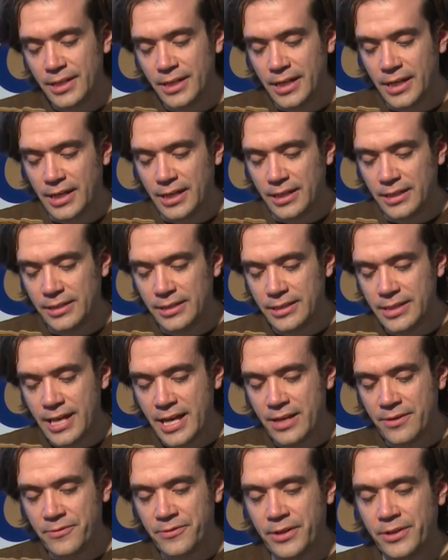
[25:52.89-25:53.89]
Uh, and they
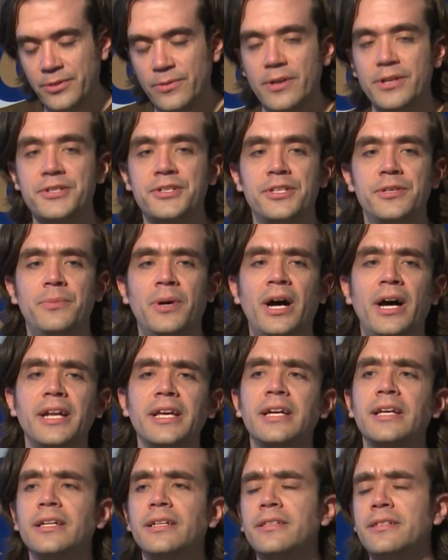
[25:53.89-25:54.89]
hadn't found the rest of the
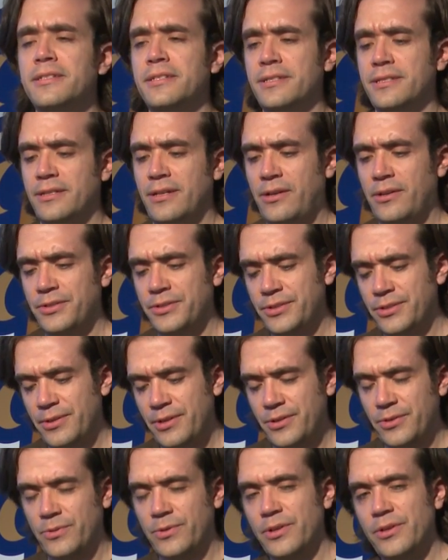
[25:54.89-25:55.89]
body. And this is also
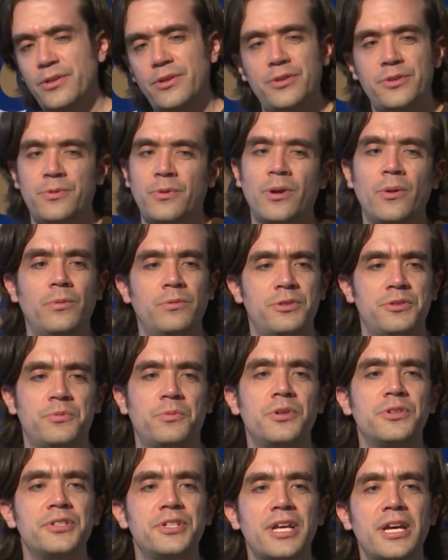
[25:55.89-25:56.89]
another one of those where I just
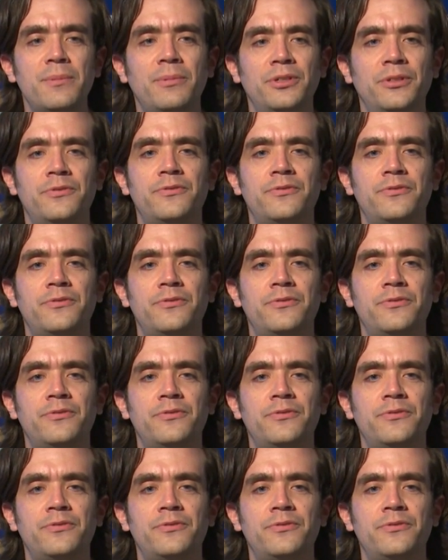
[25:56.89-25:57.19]
wasn't able to